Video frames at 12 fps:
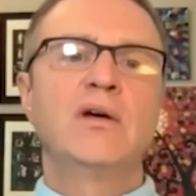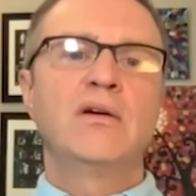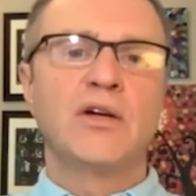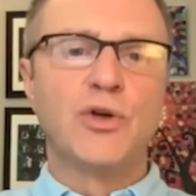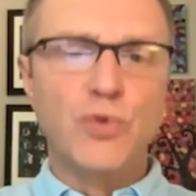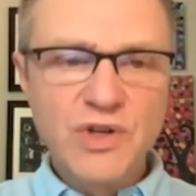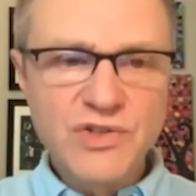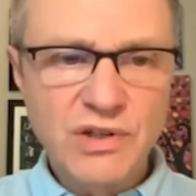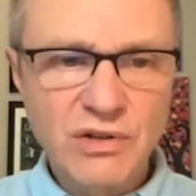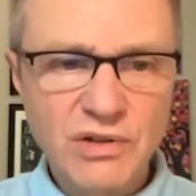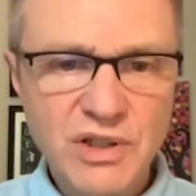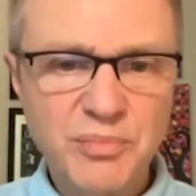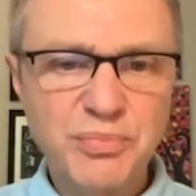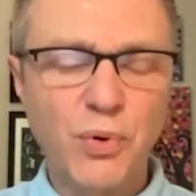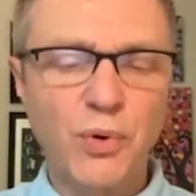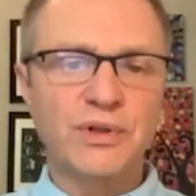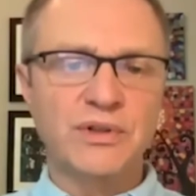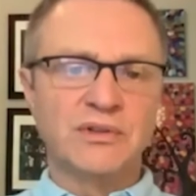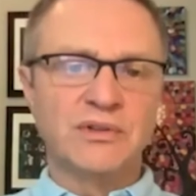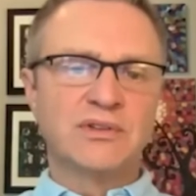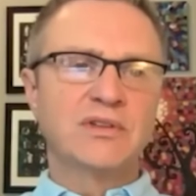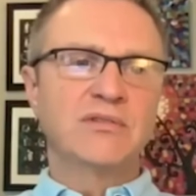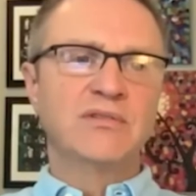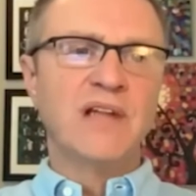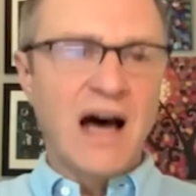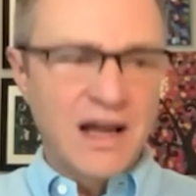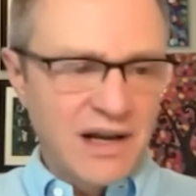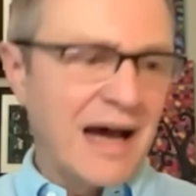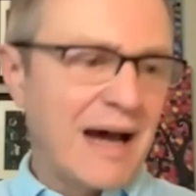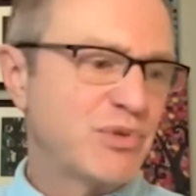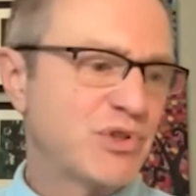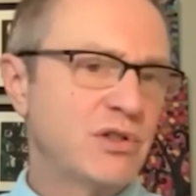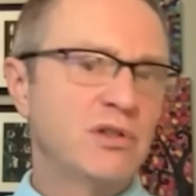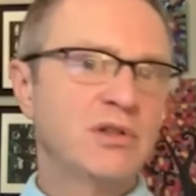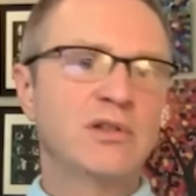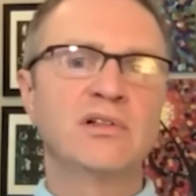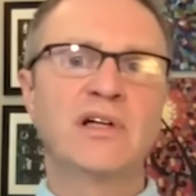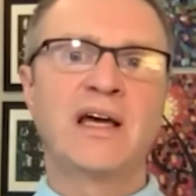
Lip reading: increasingly important, non-optional,